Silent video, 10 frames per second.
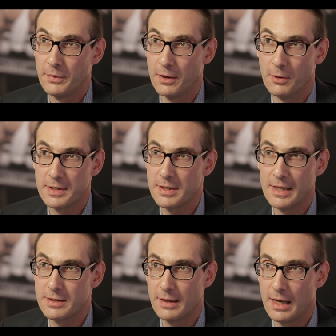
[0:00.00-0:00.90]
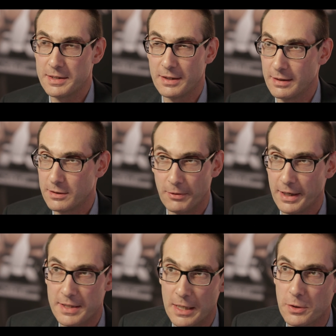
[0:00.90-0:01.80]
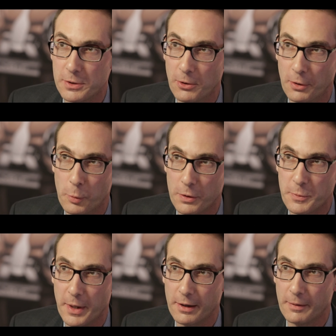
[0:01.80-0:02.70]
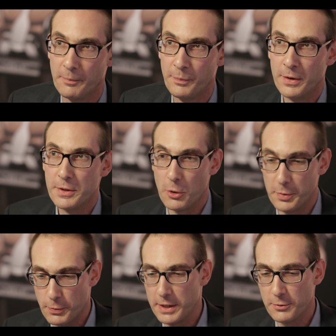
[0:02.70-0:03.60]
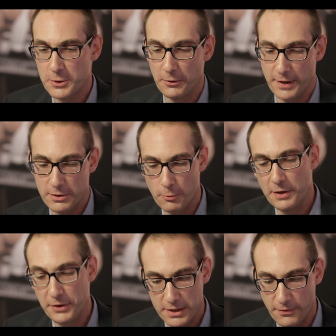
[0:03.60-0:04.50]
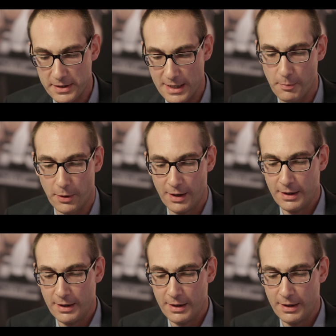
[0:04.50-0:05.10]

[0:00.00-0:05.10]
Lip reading: You know, it's CAD's a totally essential tool in watchmaking. So between those two things, so with this, for example,